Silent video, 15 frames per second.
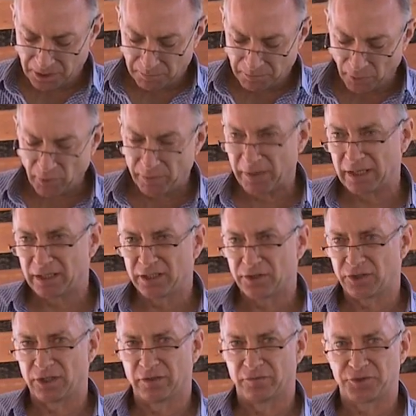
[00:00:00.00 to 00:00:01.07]
but we mainly
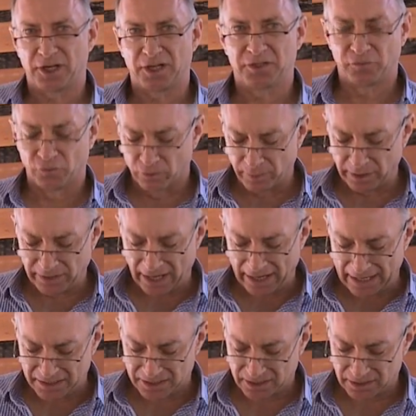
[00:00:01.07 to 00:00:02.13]
think of transforming that
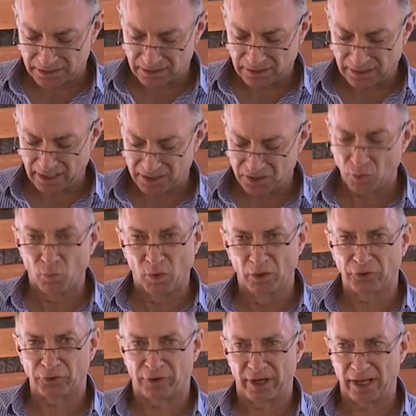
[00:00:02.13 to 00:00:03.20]
asset as
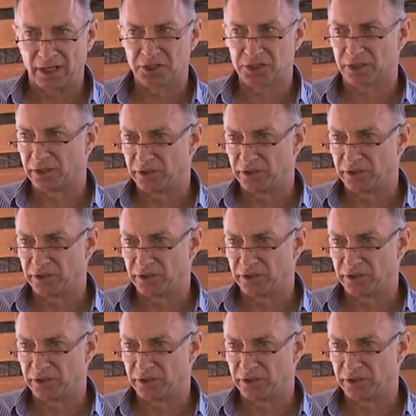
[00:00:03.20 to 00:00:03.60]
wealth creation,